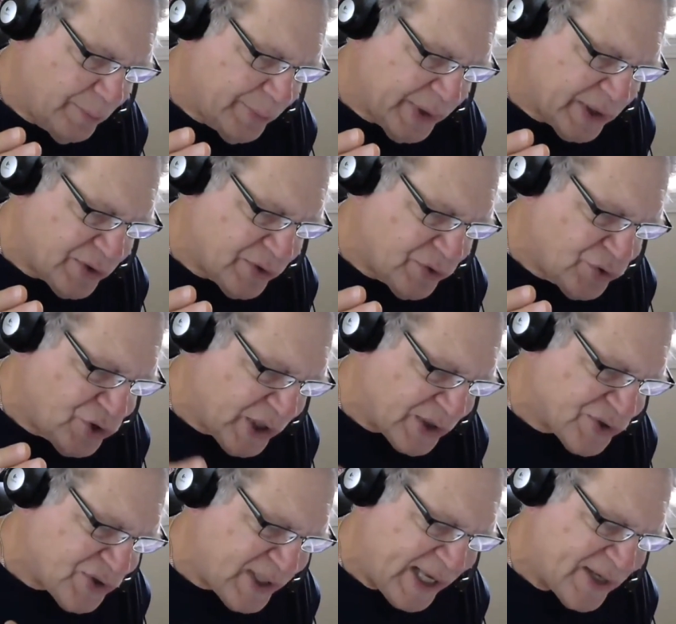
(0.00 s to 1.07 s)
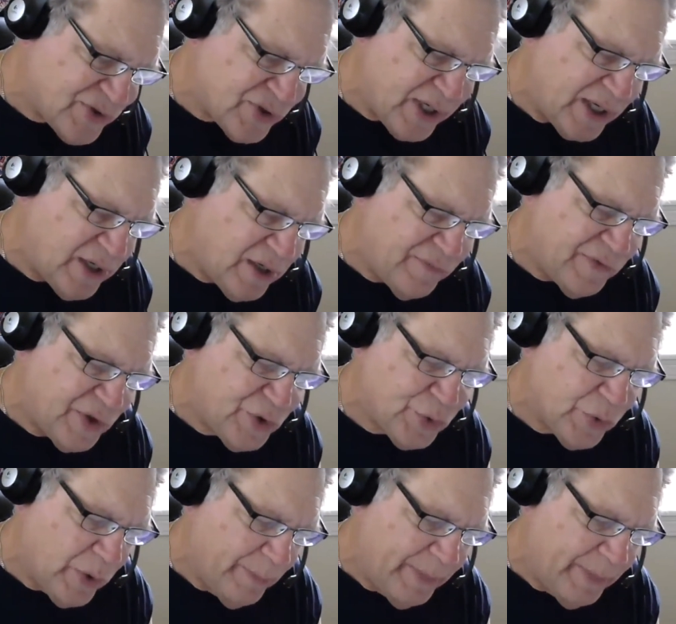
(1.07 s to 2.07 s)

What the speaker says: But just as individual